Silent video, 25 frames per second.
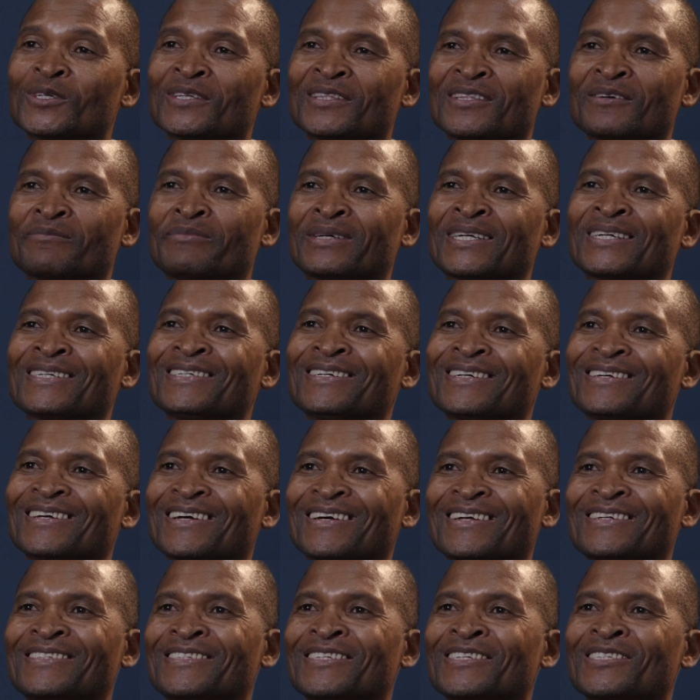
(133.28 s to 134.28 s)
in the bank,
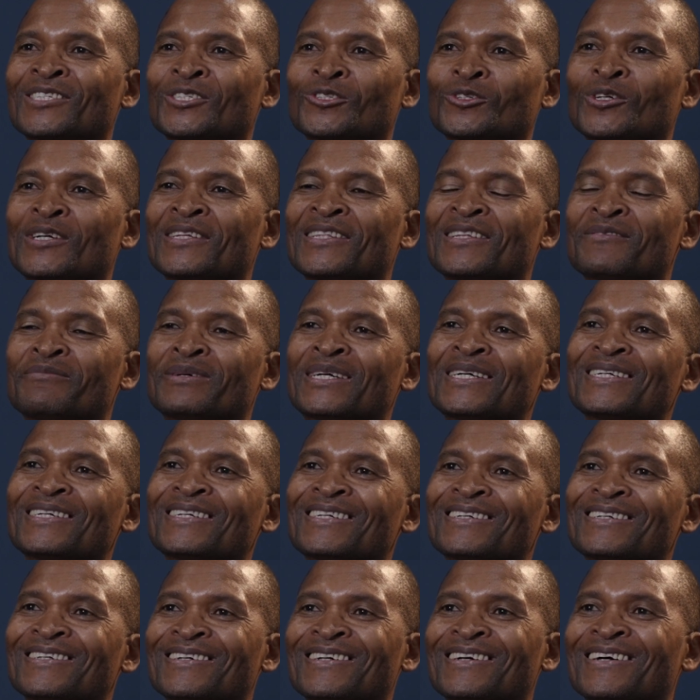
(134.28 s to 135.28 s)
I just joined the bank,